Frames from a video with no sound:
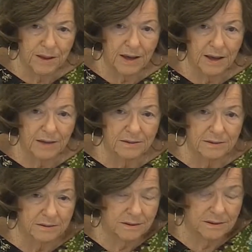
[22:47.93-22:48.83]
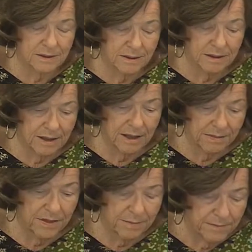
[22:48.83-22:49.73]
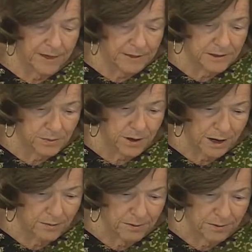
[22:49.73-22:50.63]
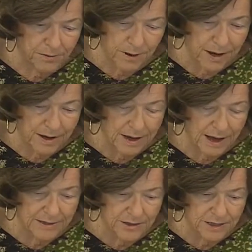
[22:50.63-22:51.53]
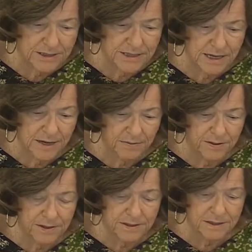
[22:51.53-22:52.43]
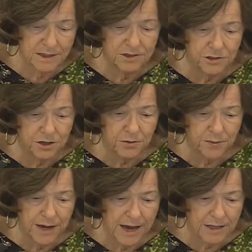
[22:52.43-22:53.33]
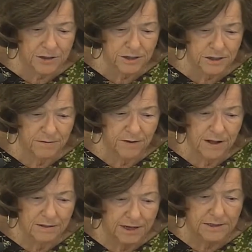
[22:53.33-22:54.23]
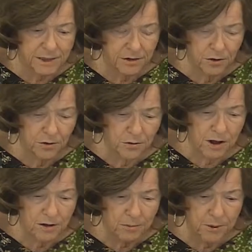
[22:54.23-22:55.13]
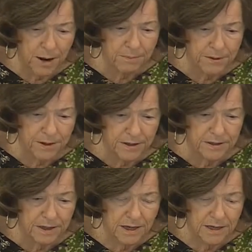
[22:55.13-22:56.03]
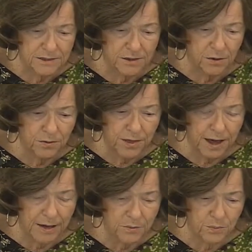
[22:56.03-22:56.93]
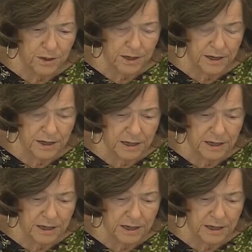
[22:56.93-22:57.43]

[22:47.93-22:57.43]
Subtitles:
And that's what I would do. I just think this knee-jerk reaction of let's unload all our property so that we